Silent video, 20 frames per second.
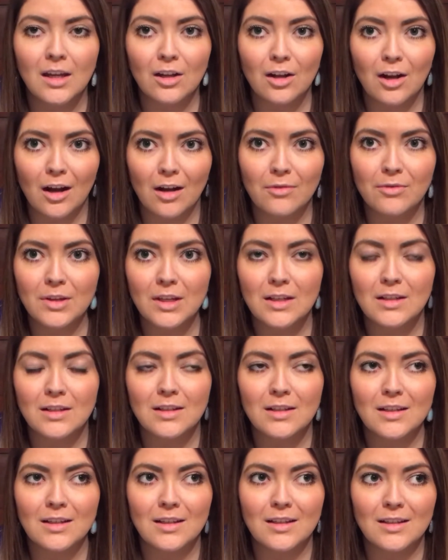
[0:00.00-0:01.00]
Coffee
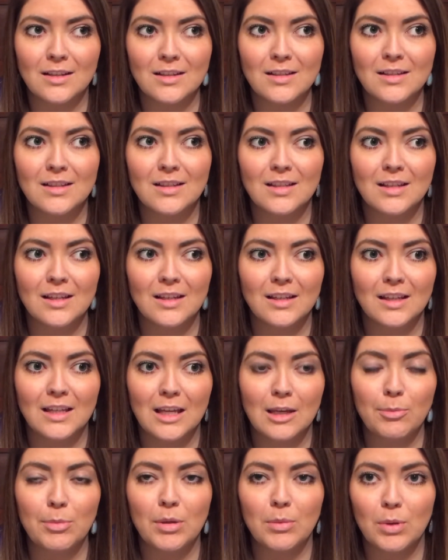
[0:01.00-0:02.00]
is
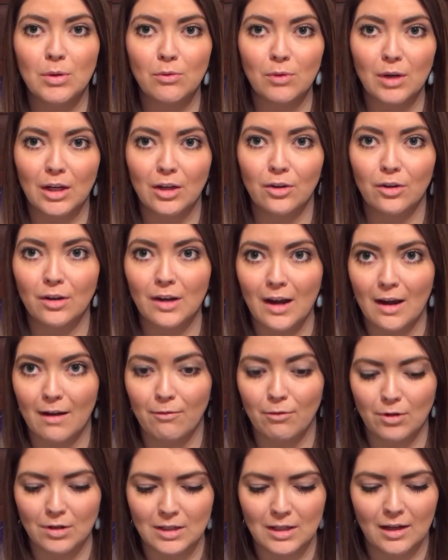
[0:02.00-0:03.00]
keeping me regular
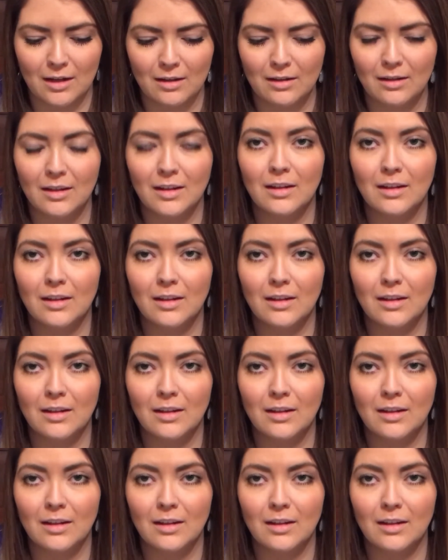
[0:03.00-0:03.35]
every day.